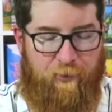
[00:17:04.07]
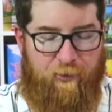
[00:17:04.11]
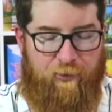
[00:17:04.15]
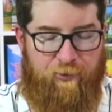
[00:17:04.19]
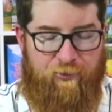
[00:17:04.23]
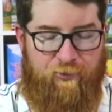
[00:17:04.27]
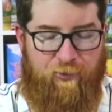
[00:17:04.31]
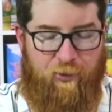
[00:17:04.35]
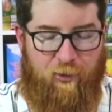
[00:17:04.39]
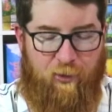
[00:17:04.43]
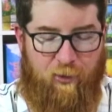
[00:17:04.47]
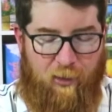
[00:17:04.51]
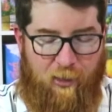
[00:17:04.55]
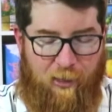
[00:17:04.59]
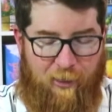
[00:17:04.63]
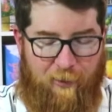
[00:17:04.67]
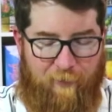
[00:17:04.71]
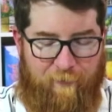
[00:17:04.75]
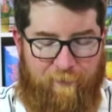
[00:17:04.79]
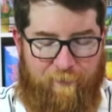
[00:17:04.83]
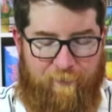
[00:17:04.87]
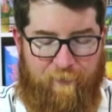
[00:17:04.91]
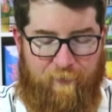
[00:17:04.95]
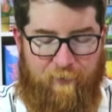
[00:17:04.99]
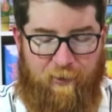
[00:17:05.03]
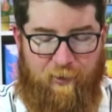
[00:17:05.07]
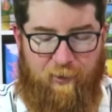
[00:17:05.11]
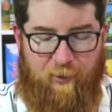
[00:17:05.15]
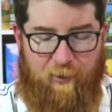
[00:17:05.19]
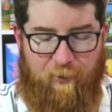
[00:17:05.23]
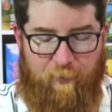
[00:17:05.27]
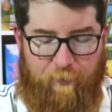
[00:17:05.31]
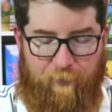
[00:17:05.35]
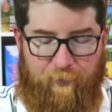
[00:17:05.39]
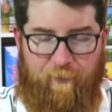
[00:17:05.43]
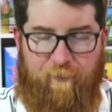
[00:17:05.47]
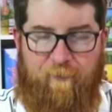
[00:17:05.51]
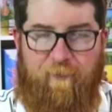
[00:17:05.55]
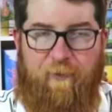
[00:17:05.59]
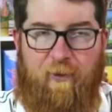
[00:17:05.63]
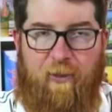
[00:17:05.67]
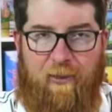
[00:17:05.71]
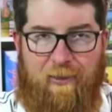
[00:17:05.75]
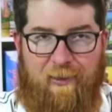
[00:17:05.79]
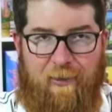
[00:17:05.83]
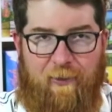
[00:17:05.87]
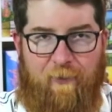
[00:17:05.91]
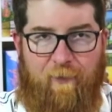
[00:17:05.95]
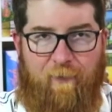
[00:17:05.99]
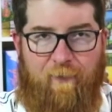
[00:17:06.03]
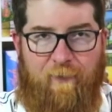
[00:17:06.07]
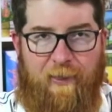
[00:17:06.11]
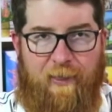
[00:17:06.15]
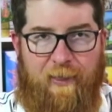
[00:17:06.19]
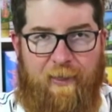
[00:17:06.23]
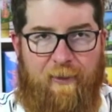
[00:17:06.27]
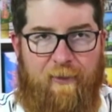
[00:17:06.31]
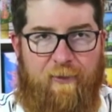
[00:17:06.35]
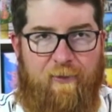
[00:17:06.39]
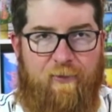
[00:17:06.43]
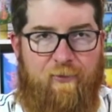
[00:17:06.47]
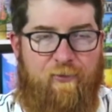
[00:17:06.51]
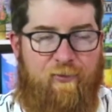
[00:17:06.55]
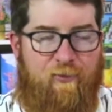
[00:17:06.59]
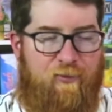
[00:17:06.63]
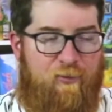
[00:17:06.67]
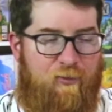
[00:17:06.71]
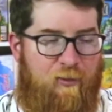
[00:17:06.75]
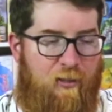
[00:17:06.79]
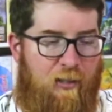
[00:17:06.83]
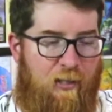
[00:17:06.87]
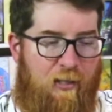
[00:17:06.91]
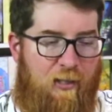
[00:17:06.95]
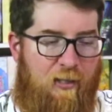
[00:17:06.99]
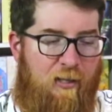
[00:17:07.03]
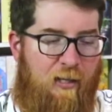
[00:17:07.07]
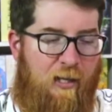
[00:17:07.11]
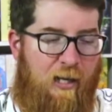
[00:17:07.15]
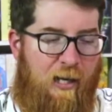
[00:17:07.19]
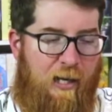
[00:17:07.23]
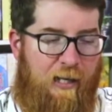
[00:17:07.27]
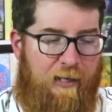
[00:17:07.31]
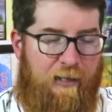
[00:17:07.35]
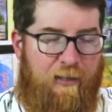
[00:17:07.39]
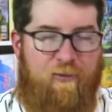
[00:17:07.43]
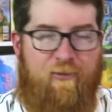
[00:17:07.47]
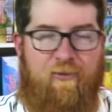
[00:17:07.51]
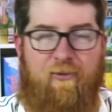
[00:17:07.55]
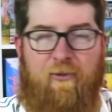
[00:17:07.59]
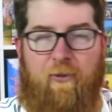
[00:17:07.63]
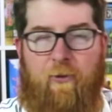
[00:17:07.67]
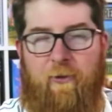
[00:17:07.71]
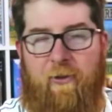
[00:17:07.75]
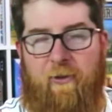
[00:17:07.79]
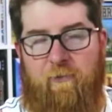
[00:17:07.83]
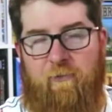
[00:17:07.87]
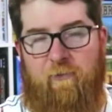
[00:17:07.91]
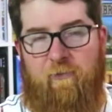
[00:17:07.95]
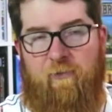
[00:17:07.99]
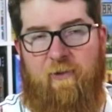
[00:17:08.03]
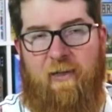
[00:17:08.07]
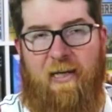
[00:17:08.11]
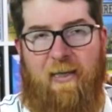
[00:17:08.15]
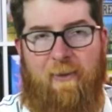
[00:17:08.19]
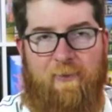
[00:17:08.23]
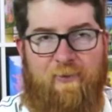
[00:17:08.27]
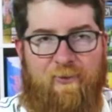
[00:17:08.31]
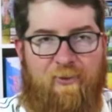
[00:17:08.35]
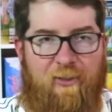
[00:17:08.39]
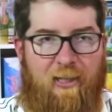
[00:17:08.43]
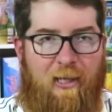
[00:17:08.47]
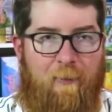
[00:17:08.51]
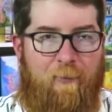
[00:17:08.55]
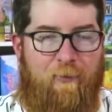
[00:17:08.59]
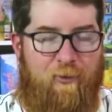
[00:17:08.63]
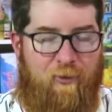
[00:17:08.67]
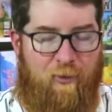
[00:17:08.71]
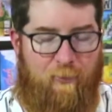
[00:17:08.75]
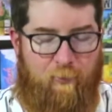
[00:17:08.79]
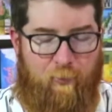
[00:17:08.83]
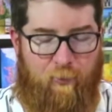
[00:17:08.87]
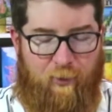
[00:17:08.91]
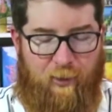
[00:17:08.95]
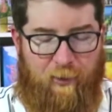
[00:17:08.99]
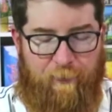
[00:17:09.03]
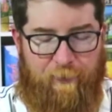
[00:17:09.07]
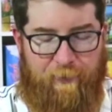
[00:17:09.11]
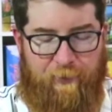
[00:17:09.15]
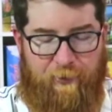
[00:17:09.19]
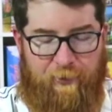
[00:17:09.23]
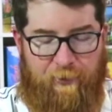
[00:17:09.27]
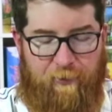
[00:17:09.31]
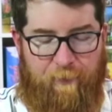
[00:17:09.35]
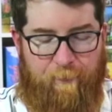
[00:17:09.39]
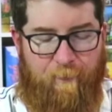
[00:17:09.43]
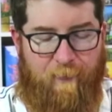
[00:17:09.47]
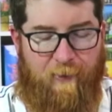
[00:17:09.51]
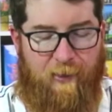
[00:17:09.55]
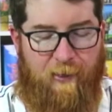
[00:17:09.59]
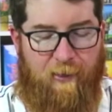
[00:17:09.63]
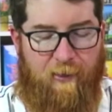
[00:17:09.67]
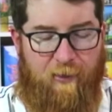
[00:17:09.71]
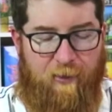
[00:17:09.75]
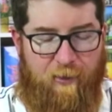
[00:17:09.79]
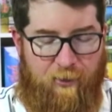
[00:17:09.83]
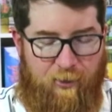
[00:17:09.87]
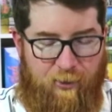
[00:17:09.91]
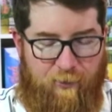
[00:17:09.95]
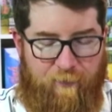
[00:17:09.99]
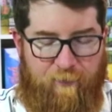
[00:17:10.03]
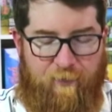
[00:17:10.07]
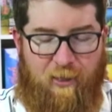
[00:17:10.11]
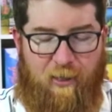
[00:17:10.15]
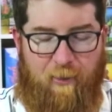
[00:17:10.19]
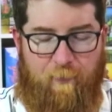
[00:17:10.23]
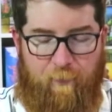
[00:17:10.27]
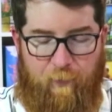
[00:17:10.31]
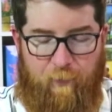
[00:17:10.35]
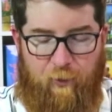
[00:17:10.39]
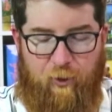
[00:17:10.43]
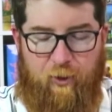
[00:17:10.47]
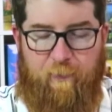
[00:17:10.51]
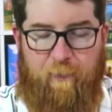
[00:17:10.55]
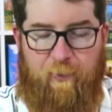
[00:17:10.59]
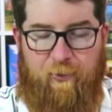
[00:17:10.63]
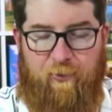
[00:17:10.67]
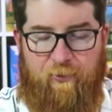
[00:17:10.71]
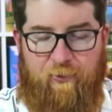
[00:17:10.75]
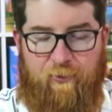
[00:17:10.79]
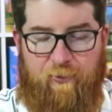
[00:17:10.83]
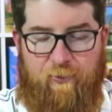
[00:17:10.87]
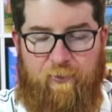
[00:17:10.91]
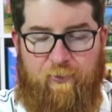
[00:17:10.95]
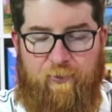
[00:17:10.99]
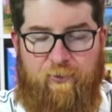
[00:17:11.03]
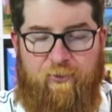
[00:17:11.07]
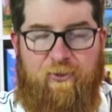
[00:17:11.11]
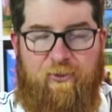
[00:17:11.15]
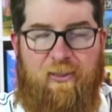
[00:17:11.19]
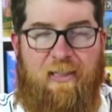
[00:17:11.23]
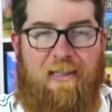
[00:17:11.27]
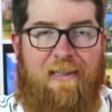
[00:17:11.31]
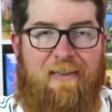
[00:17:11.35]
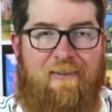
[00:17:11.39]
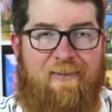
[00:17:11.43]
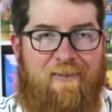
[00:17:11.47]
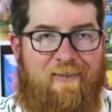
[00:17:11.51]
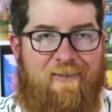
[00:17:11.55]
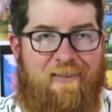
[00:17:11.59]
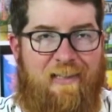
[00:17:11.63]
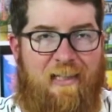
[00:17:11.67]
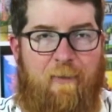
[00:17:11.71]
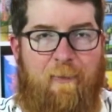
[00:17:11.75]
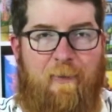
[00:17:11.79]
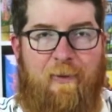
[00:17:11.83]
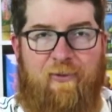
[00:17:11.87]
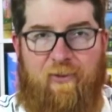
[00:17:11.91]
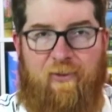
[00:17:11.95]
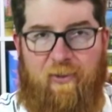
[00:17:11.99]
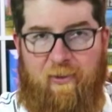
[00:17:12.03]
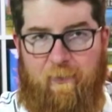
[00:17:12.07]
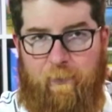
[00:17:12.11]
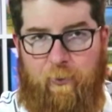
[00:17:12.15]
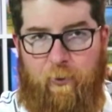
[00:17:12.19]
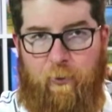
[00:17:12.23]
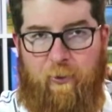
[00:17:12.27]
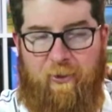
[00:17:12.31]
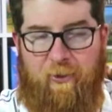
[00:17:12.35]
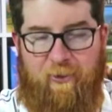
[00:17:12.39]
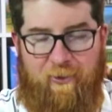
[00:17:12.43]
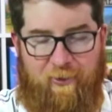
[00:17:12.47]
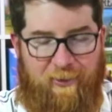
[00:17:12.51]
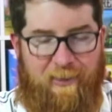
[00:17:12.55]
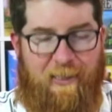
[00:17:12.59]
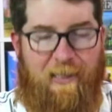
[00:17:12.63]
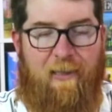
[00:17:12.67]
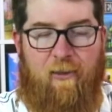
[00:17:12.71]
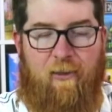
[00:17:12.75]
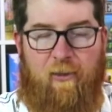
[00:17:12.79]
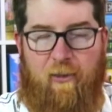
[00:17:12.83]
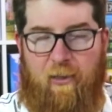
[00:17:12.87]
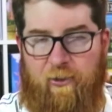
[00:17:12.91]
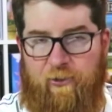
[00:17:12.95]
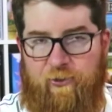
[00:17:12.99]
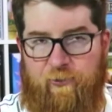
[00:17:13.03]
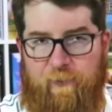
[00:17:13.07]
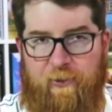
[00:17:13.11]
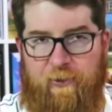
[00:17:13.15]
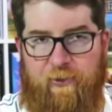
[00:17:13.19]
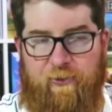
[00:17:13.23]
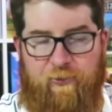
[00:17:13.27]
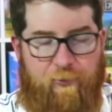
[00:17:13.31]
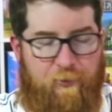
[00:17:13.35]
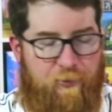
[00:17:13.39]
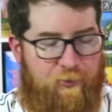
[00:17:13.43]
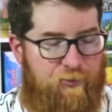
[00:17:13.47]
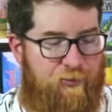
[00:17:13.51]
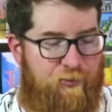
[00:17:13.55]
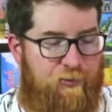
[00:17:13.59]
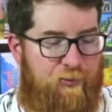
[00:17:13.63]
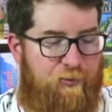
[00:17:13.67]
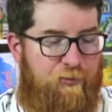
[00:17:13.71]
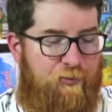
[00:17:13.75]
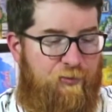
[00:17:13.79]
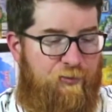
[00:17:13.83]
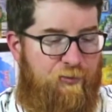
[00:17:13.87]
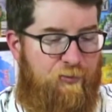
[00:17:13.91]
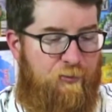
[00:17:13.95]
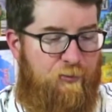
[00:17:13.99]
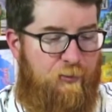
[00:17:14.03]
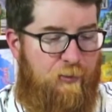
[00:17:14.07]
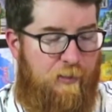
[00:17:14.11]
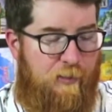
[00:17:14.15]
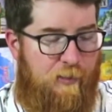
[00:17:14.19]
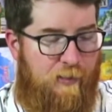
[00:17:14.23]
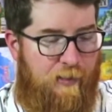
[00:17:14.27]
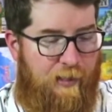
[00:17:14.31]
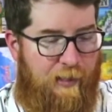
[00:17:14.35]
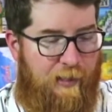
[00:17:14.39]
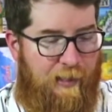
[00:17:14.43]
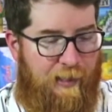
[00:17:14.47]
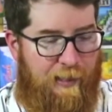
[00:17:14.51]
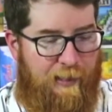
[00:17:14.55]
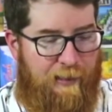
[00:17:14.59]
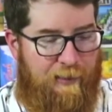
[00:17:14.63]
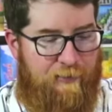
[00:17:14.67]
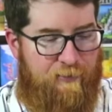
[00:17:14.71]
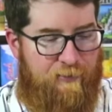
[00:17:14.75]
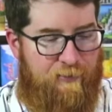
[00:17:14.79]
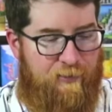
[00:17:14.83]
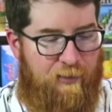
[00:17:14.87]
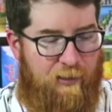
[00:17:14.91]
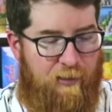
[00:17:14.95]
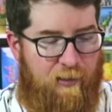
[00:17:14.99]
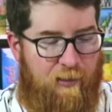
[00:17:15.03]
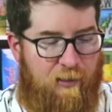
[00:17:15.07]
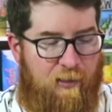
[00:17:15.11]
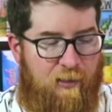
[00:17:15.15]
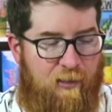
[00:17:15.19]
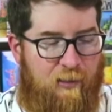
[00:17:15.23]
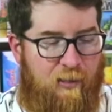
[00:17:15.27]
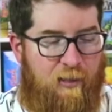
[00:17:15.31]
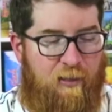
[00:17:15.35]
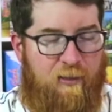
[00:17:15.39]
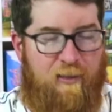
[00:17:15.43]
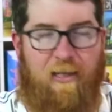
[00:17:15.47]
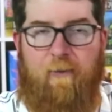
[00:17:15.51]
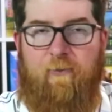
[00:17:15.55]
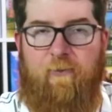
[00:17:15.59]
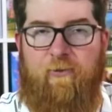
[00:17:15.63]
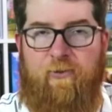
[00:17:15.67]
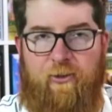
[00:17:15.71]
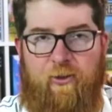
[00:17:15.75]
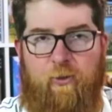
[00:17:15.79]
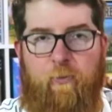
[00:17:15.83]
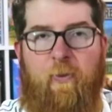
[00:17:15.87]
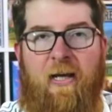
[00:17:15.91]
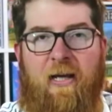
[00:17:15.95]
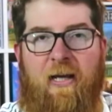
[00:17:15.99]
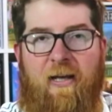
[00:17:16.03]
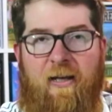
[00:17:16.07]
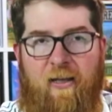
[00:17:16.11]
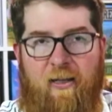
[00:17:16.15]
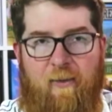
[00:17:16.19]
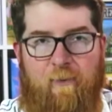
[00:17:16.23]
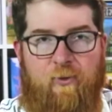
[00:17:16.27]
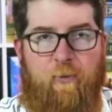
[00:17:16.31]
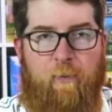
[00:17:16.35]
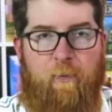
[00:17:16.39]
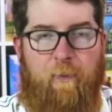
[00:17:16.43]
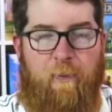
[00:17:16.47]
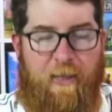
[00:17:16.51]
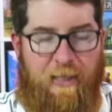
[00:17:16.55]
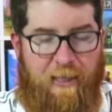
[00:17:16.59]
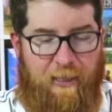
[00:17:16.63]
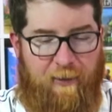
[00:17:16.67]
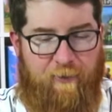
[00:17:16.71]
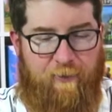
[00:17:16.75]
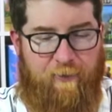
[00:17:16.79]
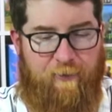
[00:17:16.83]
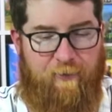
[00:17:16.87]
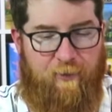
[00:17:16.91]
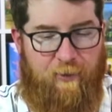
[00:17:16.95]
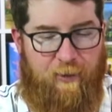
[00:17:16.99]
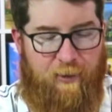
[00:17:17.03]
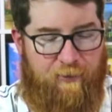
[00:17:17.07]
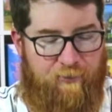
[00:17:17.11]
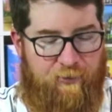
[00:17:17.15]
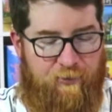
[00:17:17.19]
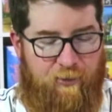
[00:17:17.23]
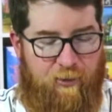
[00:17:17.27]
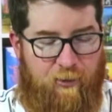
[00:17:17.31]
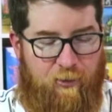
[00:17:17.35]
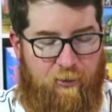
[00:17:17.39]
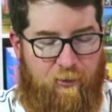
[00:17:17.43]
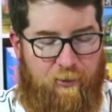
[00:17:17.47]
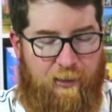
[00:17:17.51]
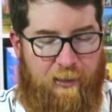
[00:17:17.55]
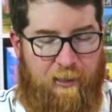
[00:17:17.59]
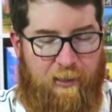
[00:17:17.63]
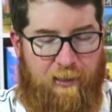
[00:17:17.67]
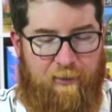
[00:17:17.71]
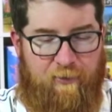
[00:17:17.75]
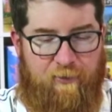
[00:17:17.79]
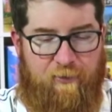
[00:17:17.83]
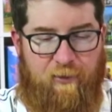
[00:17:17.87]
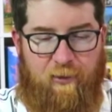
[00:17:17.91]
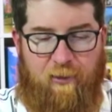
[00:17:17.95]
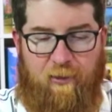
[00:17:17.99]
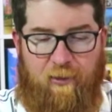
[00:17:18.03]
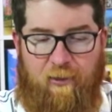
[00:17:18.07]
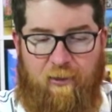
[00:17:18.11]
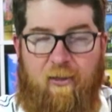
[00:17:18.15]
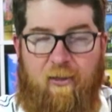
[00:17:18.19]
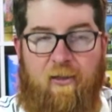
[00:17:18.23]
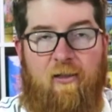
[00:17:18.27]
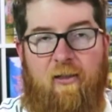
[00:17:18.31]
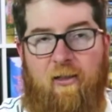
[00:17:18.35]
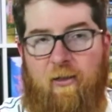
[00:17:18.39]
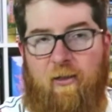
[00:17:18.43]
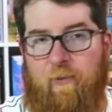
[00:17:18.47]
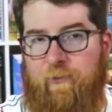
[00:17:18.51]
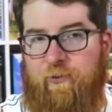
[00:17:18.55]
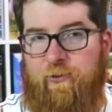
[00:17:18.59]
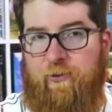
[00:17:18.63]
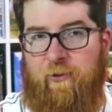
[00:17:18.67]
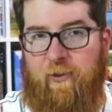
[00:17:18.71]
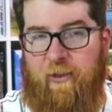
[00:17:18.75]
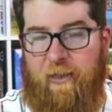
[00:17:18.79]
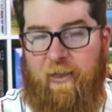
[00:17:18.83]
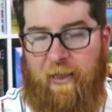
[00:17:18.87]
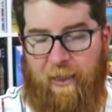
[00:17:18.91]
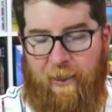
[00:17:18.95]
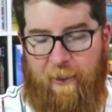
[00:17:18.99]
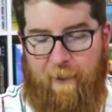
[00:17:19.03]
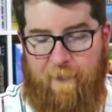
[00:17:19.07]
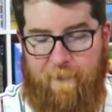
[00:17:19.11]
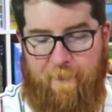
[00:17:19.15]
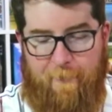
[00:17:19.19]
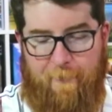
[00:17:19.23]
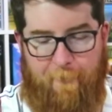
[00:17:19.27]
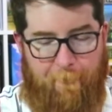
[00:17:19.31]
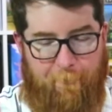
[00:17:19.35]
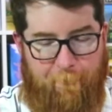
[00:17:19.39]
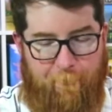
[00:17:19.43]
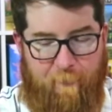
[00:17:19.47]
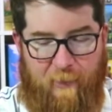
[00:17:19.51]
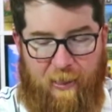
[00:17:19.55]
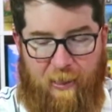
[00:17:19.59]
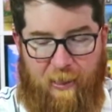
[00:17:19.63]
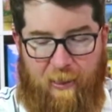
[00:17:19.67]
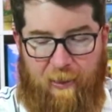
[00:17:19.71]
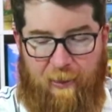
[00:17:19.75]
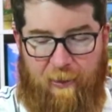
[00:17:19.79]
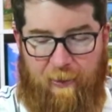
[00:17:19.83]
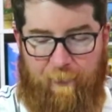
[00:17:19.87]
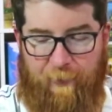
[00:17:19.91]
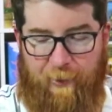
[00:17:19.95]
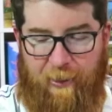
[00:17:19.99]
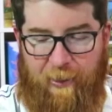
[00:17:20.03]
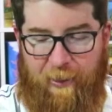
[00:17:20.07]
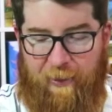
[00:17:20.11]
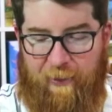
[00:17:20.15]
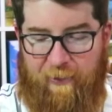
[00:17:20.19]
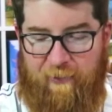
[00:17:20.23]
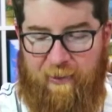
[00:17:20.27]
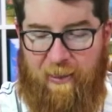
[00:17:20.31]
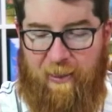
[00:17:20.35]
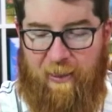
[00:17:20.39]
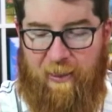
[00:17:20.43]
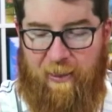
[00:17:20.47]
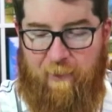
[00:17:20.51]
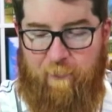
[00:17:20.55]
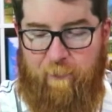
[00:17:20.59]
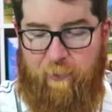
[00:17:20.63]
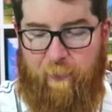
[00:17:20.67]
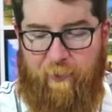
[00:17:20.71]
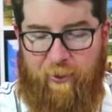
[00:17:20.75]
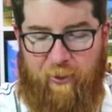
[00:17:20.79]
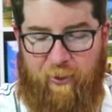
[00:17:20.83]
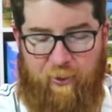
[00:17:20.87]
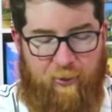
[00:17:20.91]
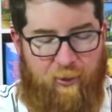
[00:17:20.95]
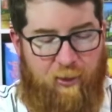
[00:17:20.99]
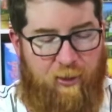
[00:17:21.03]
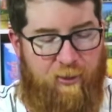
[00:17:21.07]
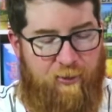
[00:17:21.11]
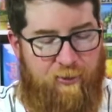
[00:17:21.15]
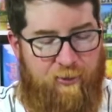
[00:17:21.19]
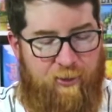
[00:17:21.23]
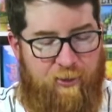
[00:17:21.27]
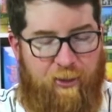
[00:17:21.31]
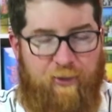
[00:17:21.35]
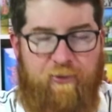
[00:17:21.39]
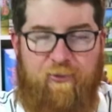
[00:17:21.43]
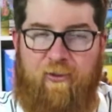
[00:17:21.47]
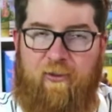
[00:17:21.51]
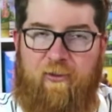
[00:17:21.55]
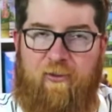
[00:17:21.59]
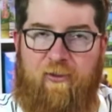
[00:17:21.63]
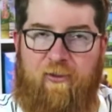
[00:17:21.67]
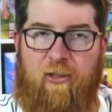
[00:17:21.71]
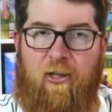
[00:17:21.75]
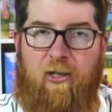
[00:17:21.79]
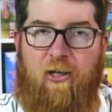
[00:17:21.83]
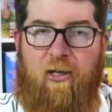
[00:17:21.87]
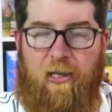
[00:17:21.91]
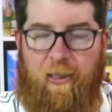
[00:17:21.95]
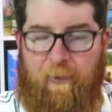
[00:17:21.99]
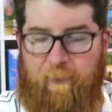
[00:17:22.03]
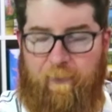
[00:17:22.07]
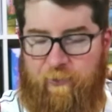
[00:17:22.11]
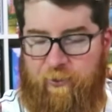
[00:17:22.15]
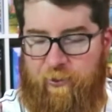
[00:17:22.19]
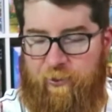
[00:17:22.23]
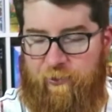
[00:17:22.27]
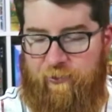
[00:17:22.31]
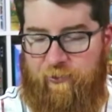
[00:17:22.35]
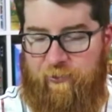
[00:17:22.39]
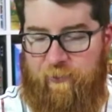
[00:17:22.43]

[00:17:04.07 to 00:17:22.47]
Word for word: you start off with very little things, and it slowly ramps up to the point where you've got multiple cities and settlements on the board, and you're getting lots of resources, and, uh, and the game starts picking up speed until it comes to the end, um, and a, probably a, a, decent time too.